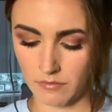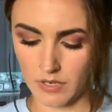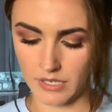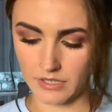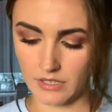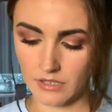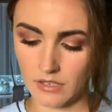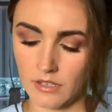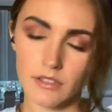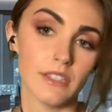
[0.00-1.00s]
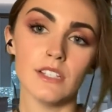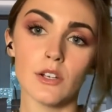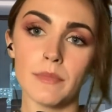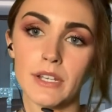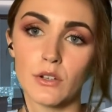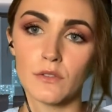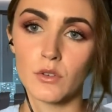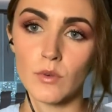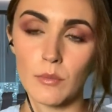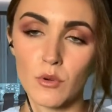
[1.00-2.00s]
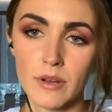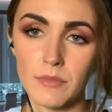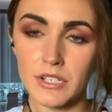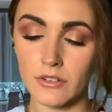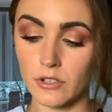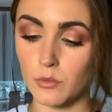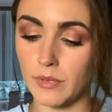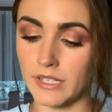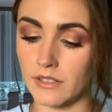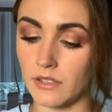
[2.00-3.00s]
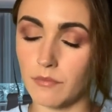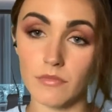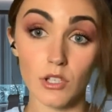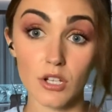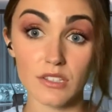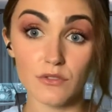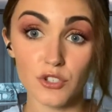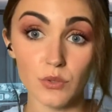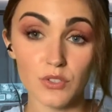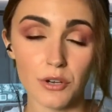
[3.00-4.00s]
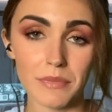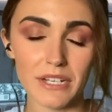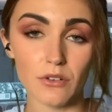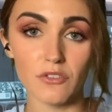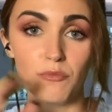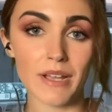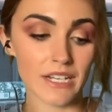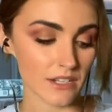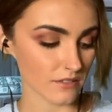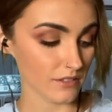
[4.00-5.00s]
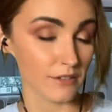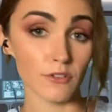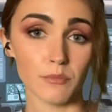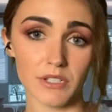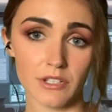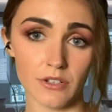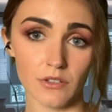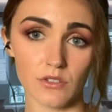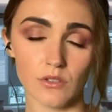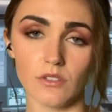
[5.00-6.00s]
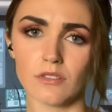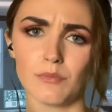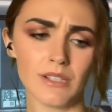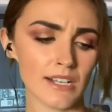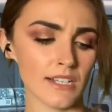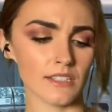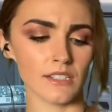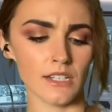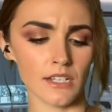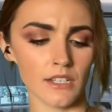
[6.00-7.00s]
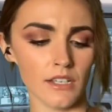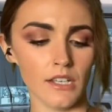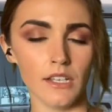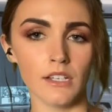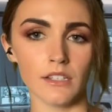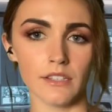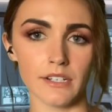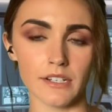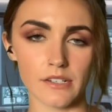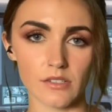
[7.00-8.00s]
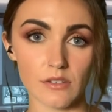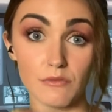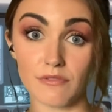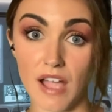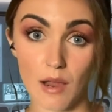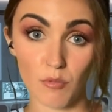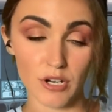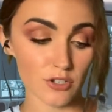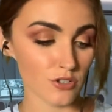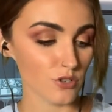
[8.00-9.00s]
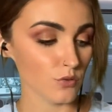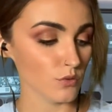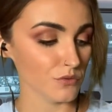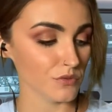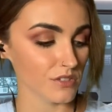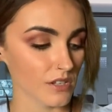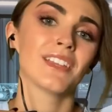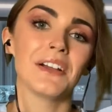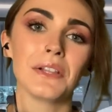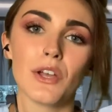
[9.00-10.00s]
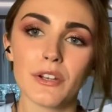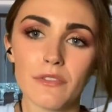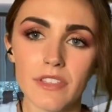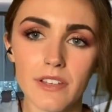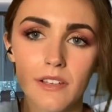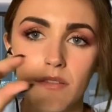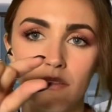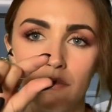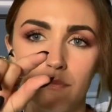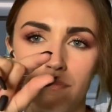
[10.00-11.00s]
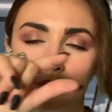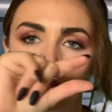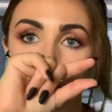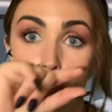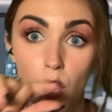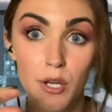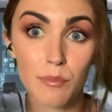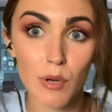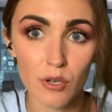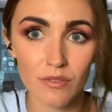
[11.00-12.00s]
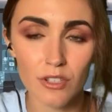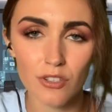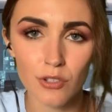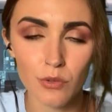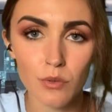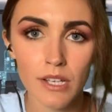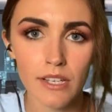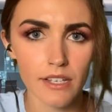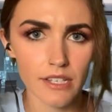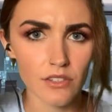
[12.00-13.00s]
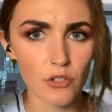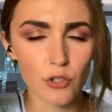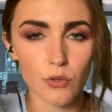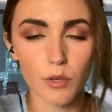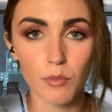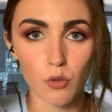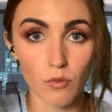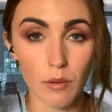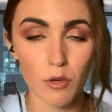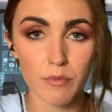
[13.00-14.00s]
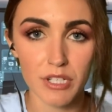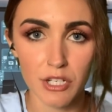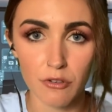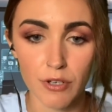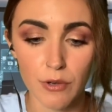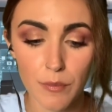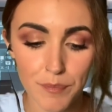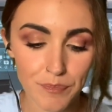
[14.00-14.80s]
but these are made out of a rubbery material, but lots of shoes are made out of many different materials. So there's plastic, there's fabric shoes. A lot of the bottom part of the shoe is a durable rubber material.